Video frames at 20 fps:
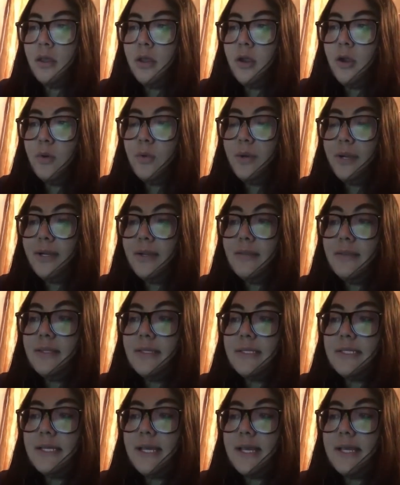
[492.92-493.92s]
Written
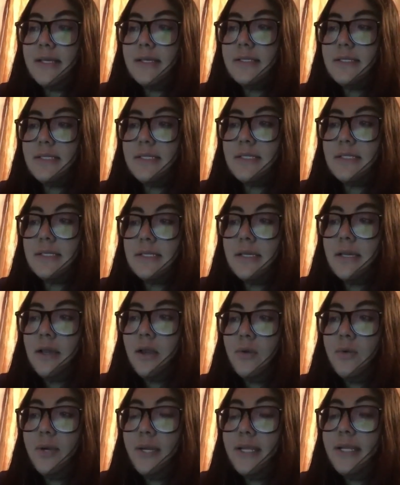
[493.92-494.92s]
tests
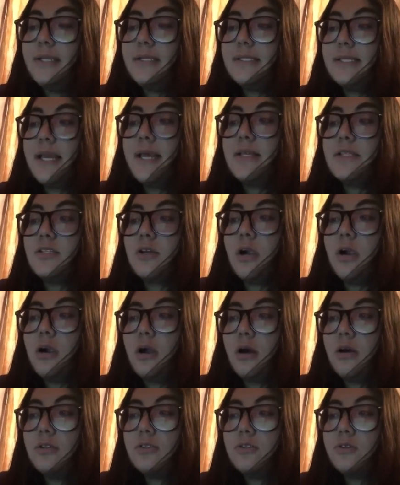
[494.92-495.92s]
are
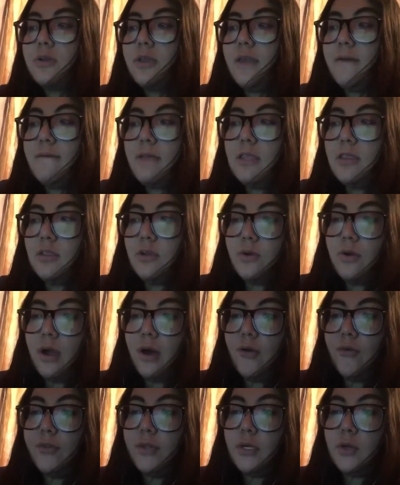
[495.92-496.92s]
also given
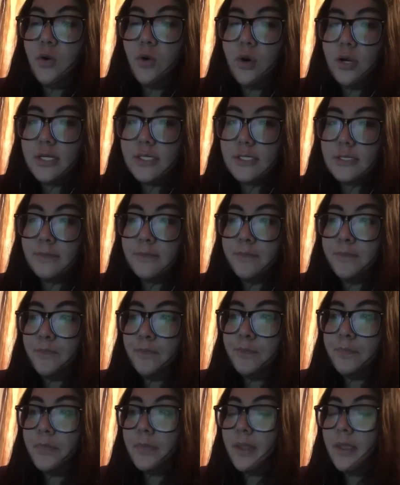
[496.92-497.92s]
throughout the course,
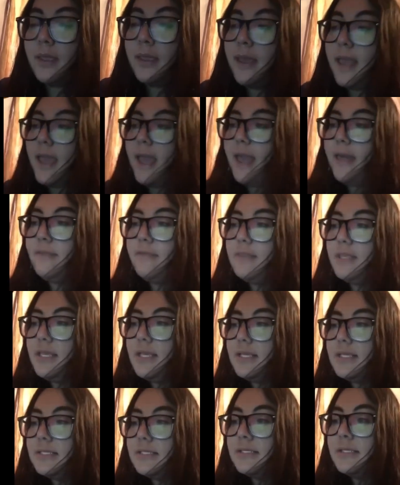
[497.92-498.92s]
and
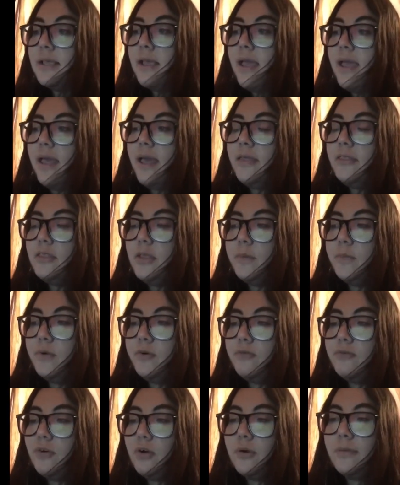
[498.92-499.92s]
these and the
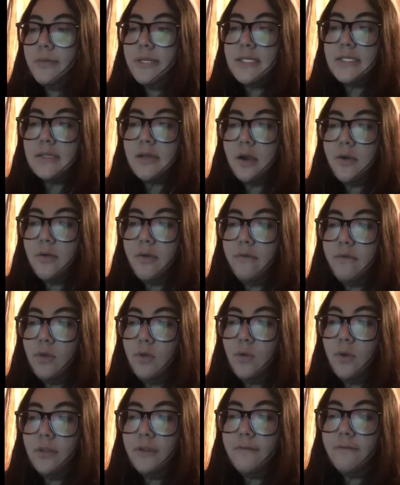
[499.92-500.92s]
performance are
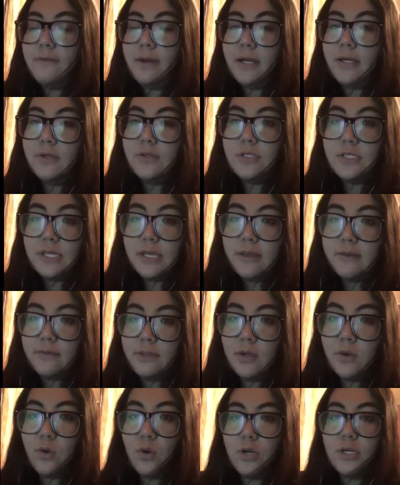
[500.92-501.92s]
reviewed on the final day of the
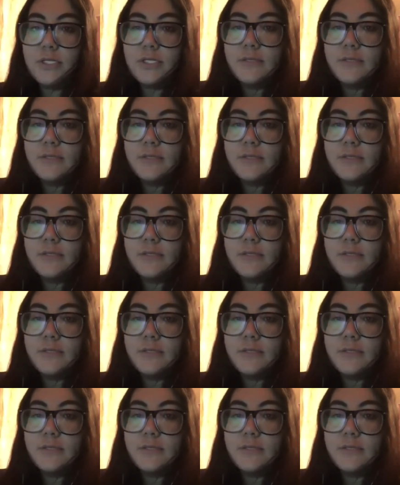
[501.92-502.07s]
course.